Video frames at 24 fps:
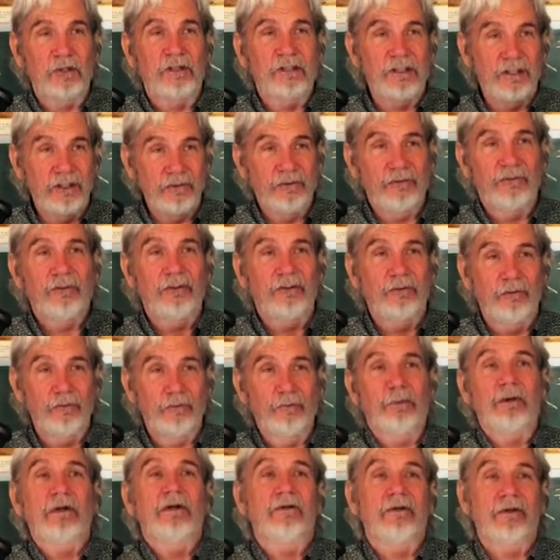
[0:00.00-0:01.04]
against his
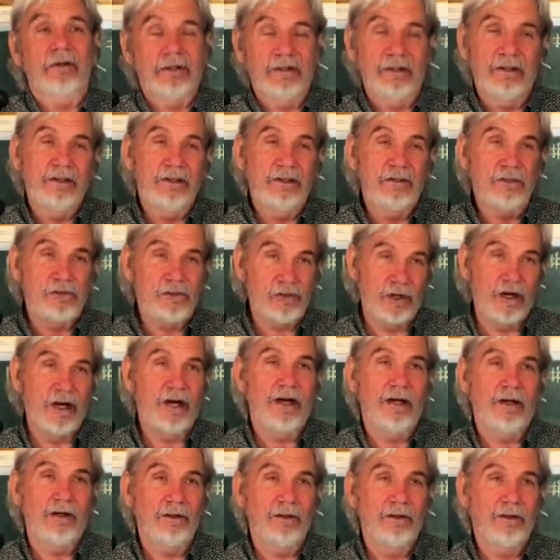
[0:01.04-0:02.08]
spirit in this
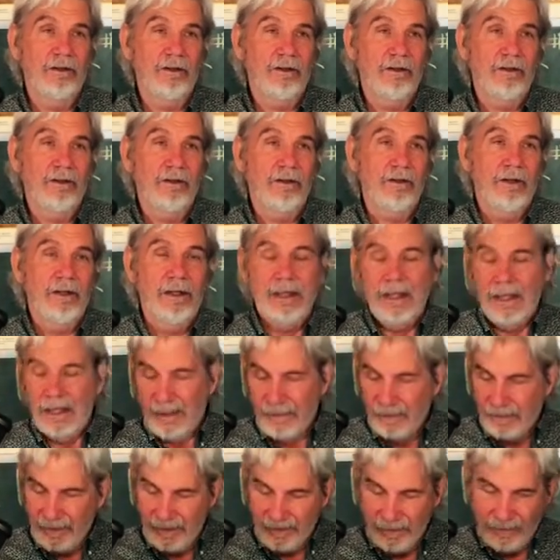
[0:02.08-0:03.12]
trial.
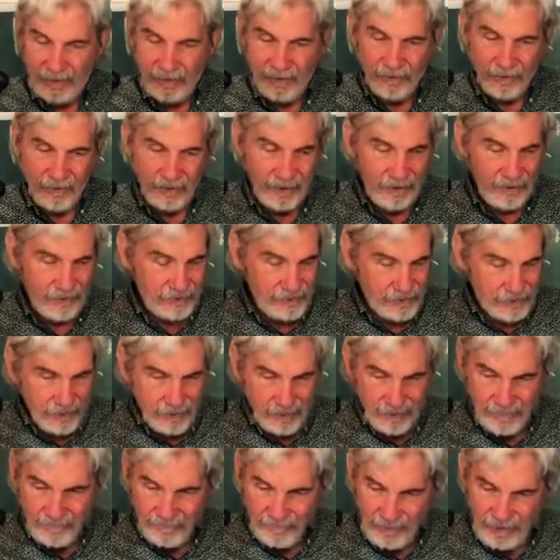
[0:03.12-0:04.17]
And then there is
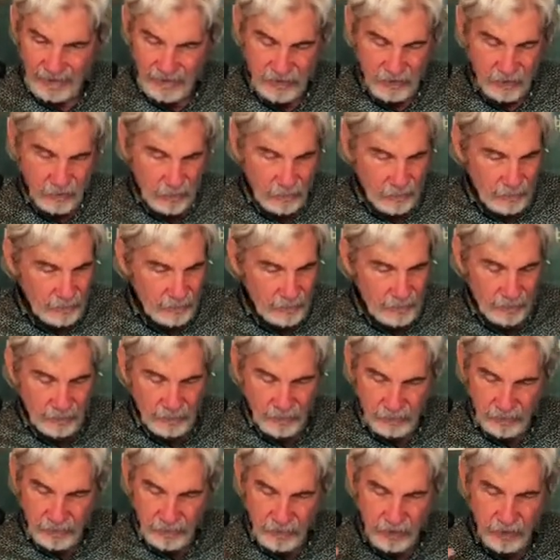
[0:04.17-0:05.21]
that you,
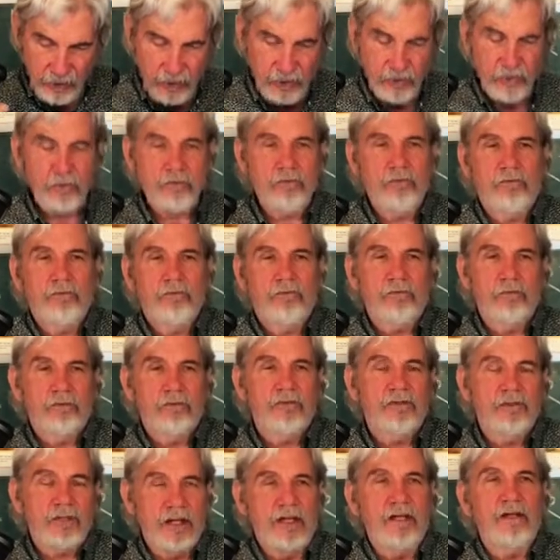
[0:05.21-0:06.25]
you do
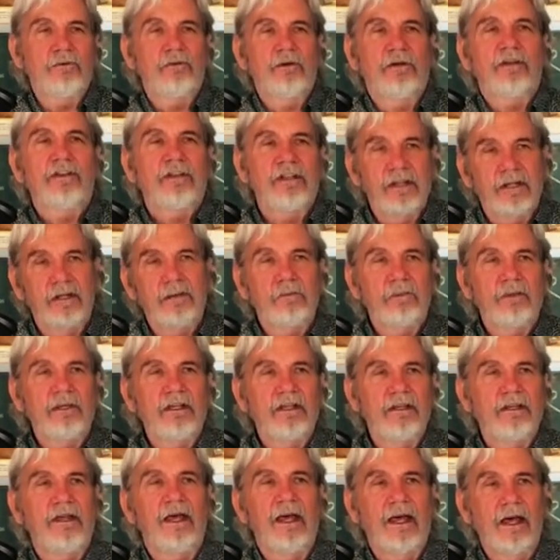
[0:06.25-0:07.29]
stay with Him
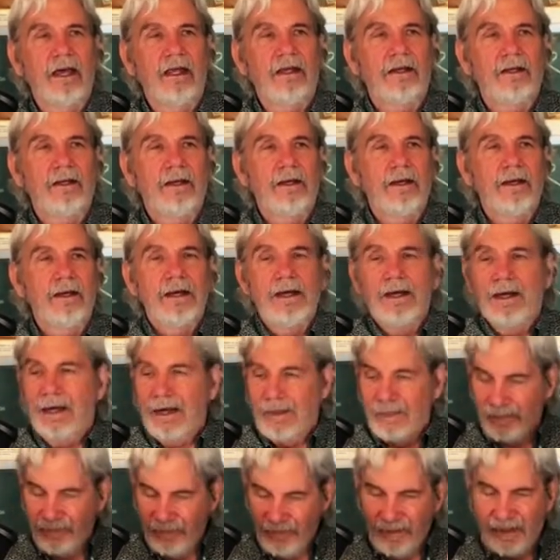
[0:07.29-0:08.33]
in that.
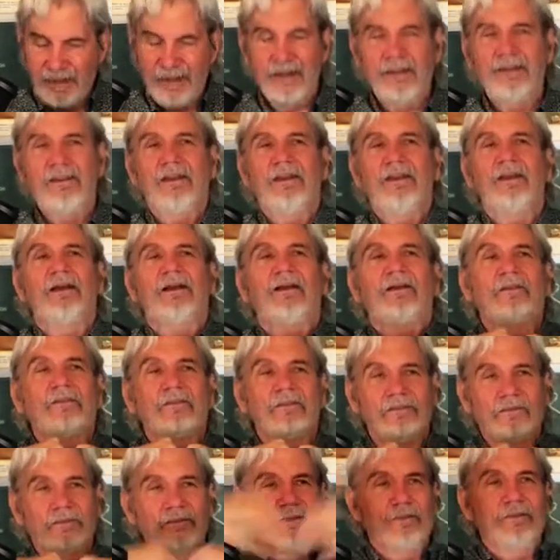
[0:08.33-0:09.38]
And then
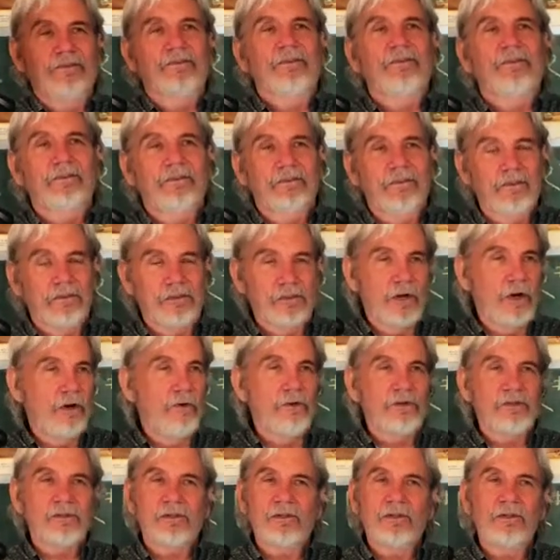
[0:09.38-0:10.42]
there's
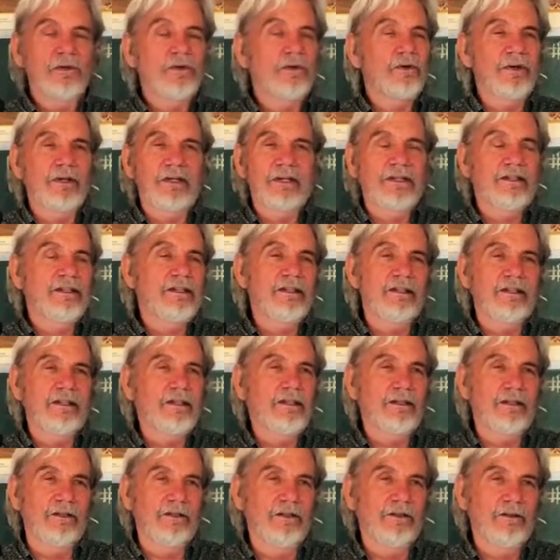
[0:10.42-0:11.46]
always glory at the
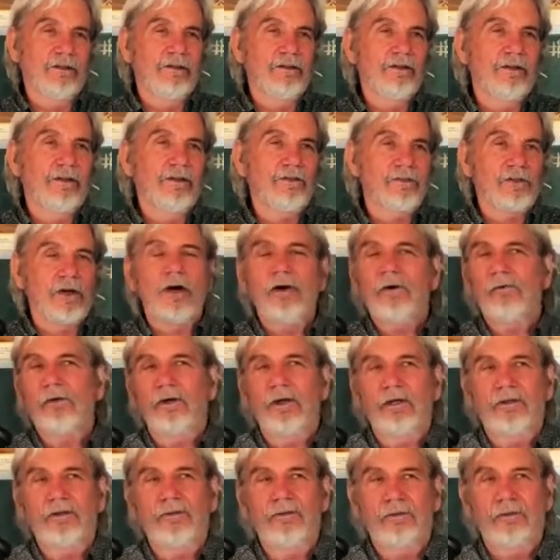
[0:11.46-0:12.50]
end. There's
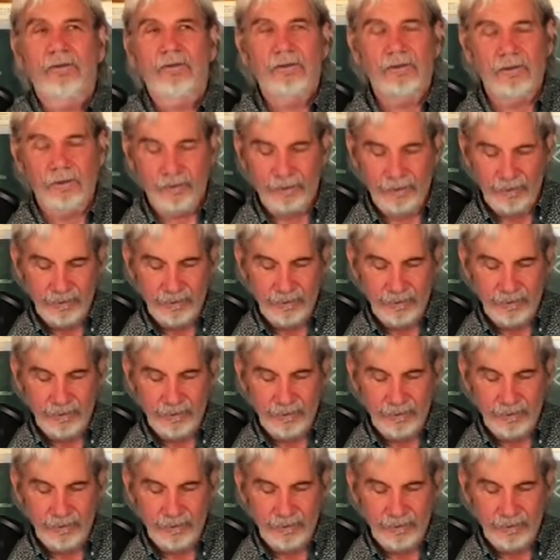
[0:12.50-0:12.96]
always glory.